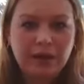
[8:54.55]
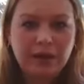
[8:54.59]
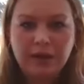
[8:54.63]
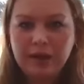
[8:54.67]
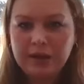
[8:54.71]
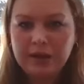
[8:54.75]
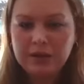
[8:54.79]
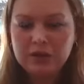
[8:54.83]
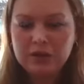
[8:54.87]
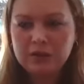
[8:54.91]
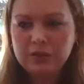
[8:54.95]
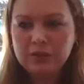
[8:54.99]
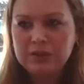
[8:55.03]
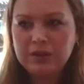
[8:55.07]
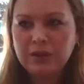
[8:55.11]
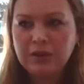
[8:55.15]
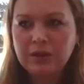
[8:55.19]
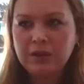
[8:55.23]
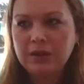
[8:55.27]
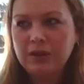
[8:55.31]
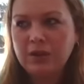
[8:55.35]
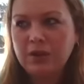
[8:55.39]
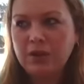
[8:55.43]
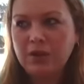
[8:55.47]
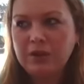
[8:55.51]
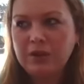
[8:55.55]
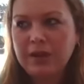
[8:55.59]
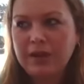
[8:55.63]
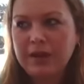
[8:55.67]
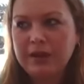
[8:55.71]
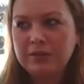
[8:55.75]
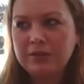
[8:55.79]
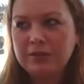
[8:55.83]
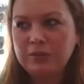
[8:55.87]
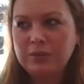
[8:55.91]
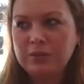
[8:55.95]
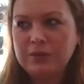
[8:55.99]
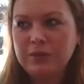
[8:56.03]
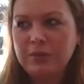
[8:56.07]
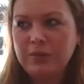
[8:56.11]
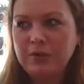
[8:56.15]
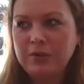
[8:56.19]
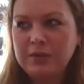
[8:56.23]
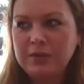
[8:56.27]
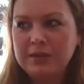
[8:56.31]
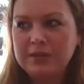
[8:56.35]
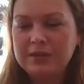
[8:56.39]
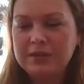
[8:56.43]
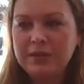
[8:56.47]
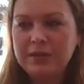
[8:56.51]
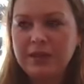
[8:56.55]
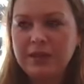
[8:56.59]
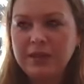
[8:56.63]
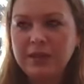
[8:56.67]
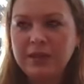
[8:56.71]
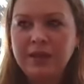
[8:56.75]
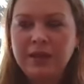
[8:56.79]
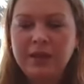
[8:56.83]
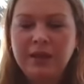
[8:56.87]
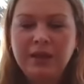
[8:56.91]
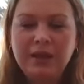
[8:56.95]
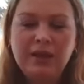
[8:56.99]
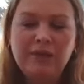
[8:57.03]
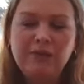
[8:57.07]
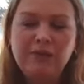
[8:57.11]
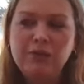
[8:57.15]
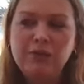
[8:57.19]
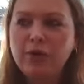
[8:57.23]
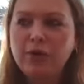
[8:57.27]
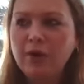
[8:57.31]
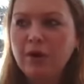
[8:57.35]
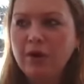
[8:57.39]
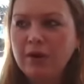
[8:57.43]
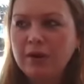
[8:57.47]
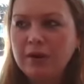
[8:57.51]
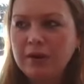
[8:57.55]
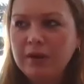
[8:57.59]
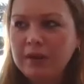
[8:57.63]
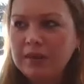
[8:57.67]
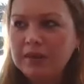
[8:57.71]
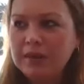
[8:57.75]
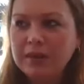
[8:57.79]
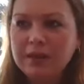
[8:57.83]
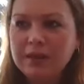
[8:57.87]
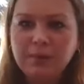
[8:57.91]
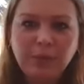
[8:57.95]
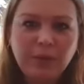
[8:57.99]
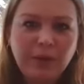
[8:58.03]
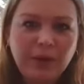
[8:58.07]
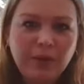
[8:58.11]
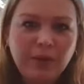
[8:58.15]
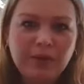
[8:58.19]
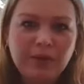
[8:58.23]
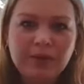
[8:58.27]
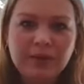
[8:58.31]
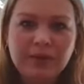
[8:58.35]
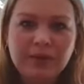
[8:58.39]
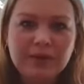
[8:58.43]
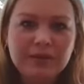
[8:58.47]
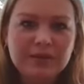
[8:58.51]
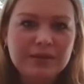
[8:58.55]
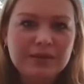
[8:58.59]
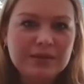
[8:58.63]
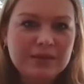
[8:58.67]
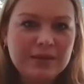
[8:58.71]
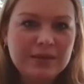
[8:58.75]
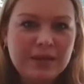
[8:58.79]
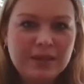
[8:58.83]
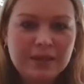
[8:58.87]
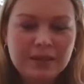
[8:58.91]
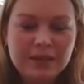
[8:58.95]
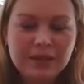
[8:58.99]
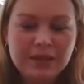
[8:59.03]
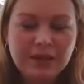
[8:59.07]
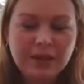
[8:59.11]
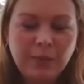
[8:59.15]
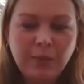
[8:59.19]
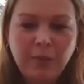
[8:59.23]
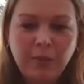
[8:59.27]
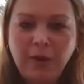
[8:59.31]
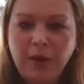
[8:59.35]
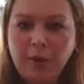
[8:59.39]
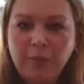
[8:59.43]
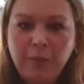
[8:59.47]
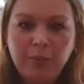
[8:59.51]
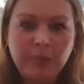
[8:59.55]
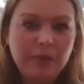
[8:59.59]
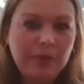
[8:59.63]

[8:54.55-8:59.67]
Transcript: And I actually was on a call last week where they said, Have you heard anything about this? Has anything come up?